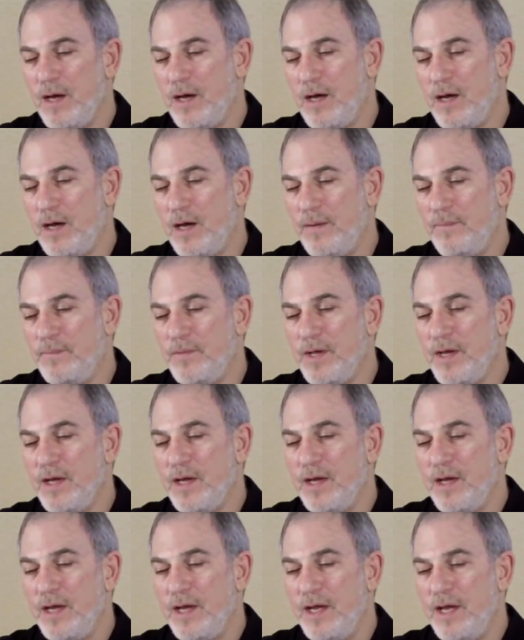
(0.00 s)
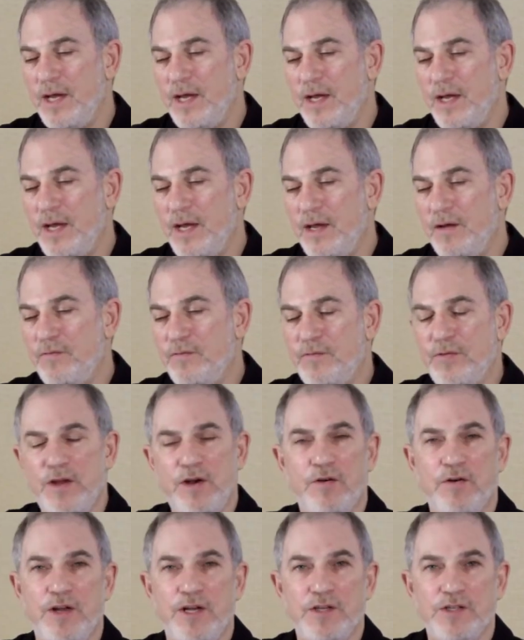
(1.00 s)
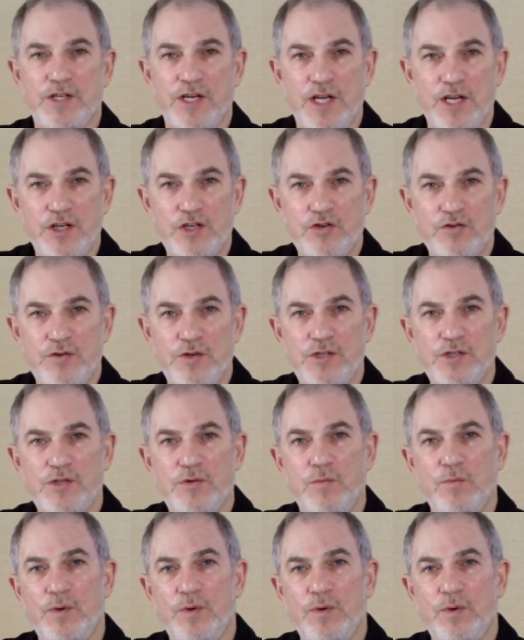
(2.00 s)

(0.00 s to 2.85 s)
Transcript: Uh, if there is interest,